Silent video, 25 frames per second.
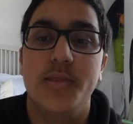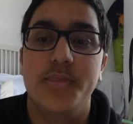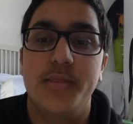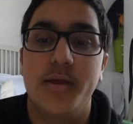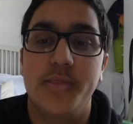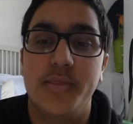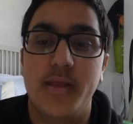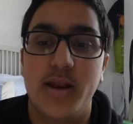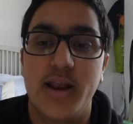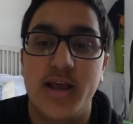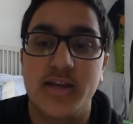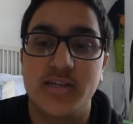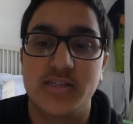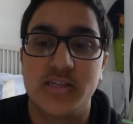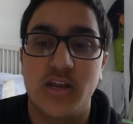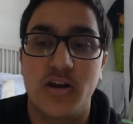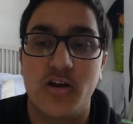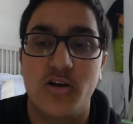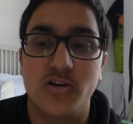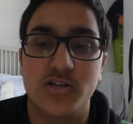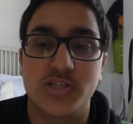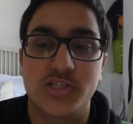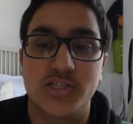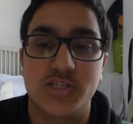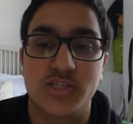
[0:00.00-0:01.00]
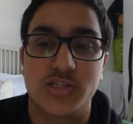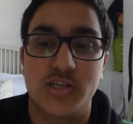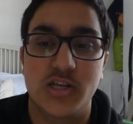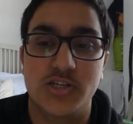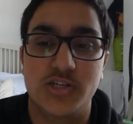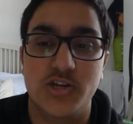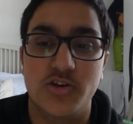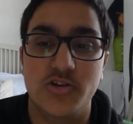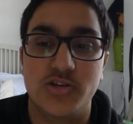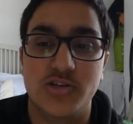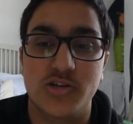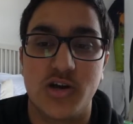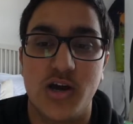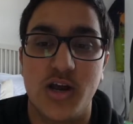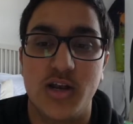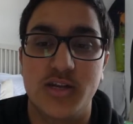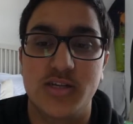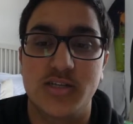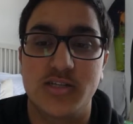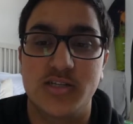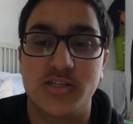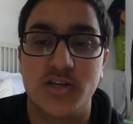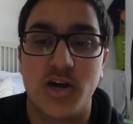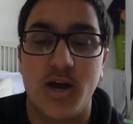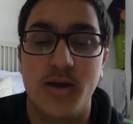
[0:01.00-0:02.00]
Nonetheless, the two
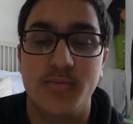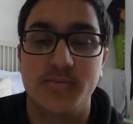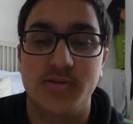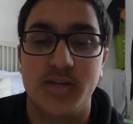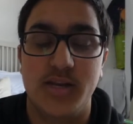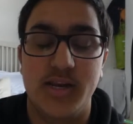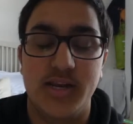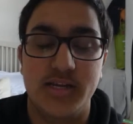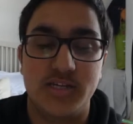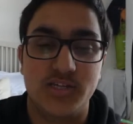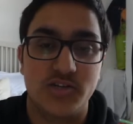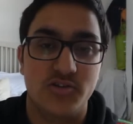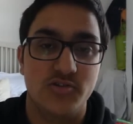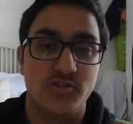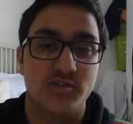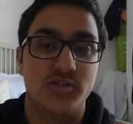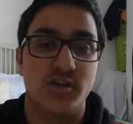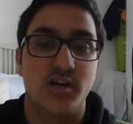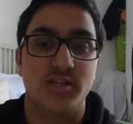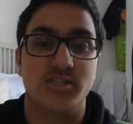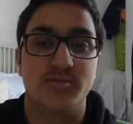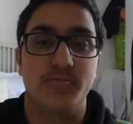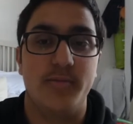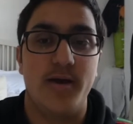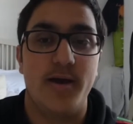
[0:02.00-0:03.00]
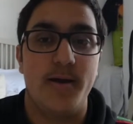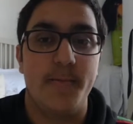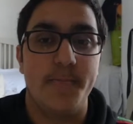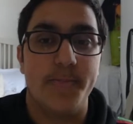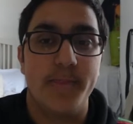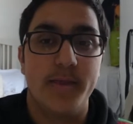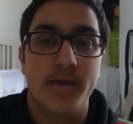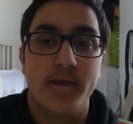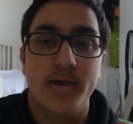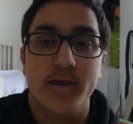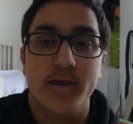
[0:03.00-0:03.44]
times that these two sides met